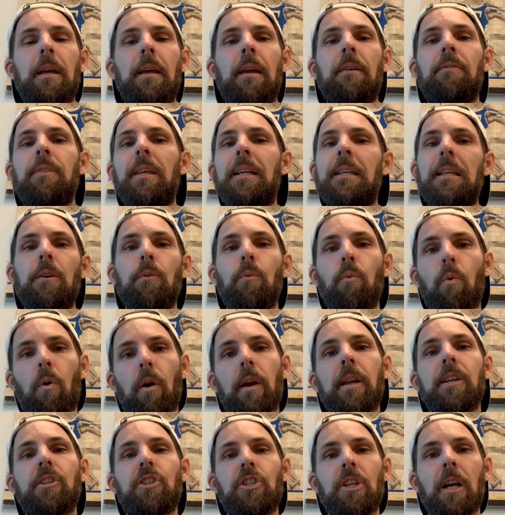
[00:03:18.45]
if they didn't
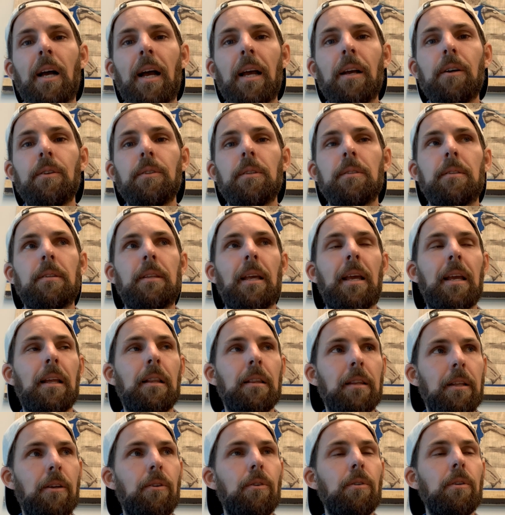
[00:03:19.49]
want a child, they
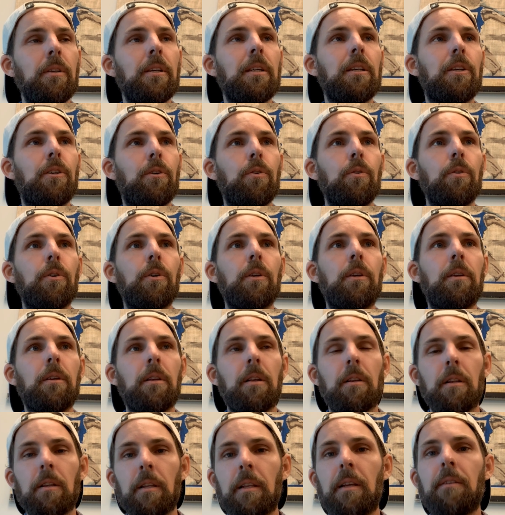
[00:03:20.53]
literally could
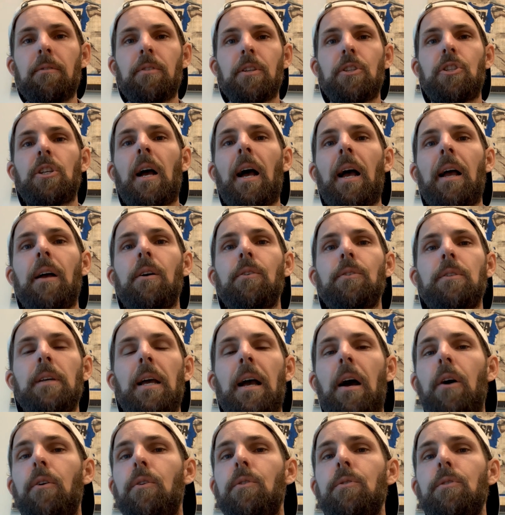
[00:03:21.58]
leave the child
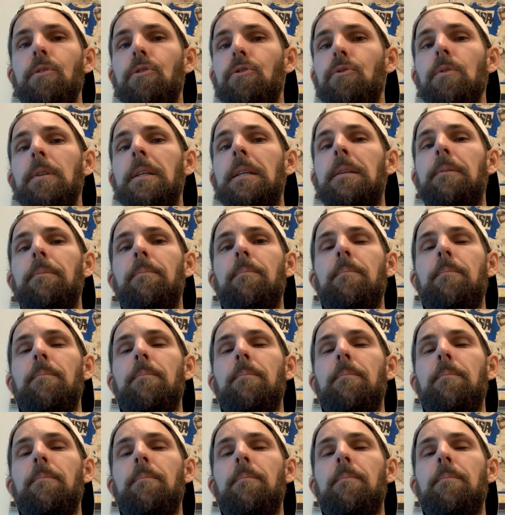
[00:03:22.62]
out on the street